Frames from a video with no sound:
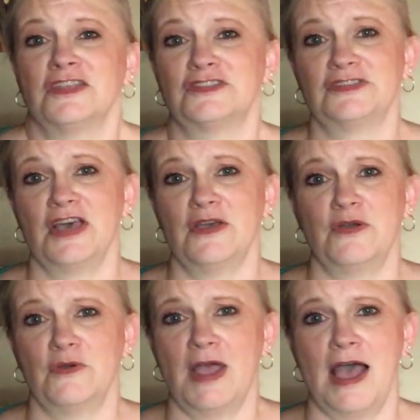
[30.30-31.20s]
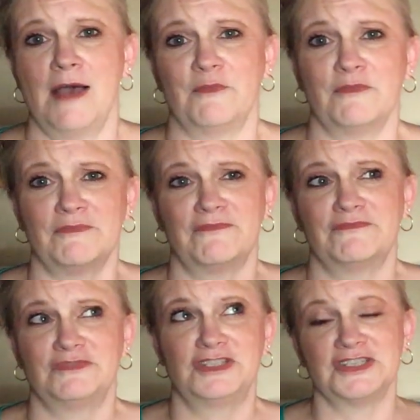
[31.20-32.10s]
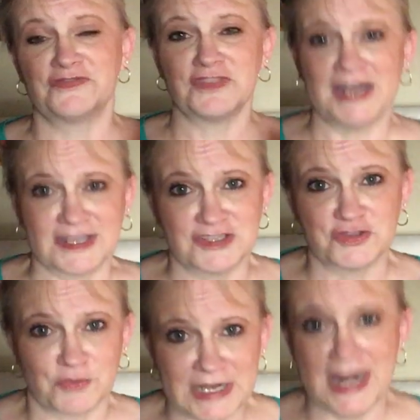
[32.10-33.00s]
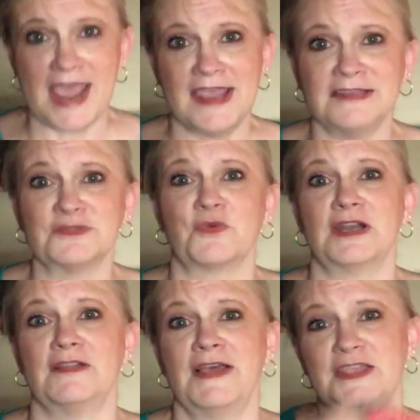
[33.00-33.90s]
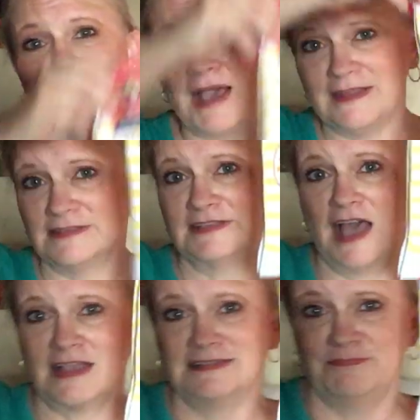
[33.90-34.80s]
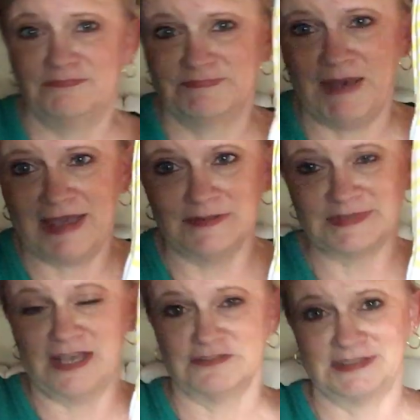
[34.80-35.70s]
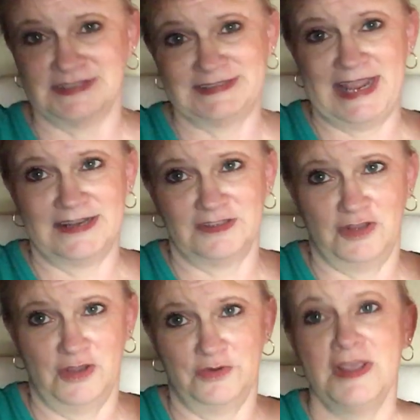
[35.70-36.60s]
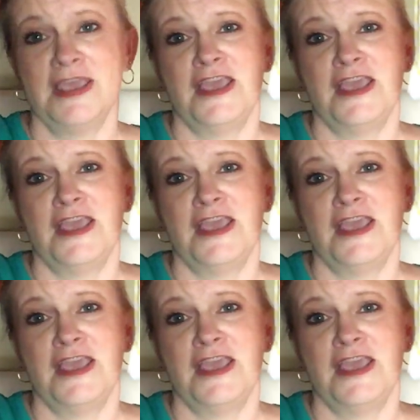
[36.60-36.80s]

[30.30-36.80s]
So um, just for the next three days, we're gonna let you buy the socks by themselves as a standalone.